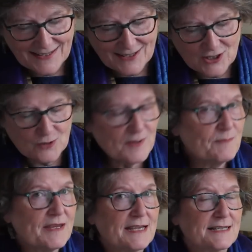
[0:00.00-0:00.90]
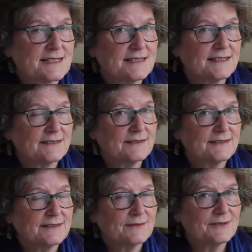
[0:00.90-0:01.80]
Human beings,
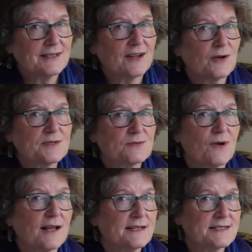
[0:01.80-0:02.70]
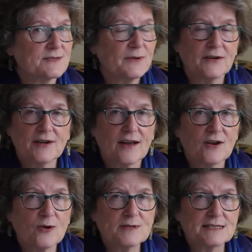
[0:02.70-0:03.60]
we're not always wise, we are not
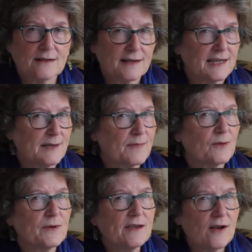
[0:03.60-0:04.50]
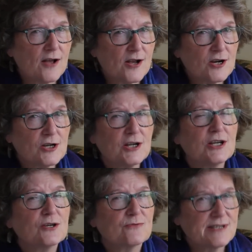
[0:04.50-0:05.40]
always lucky, but we are
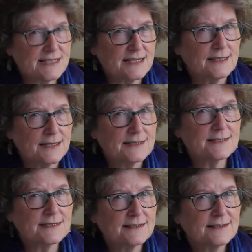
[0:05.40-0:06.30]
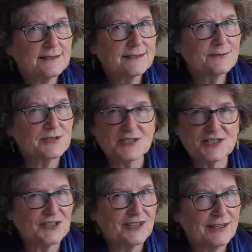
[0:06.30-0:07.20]
resilient. We're
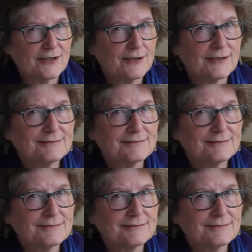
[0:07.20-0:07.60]
still here.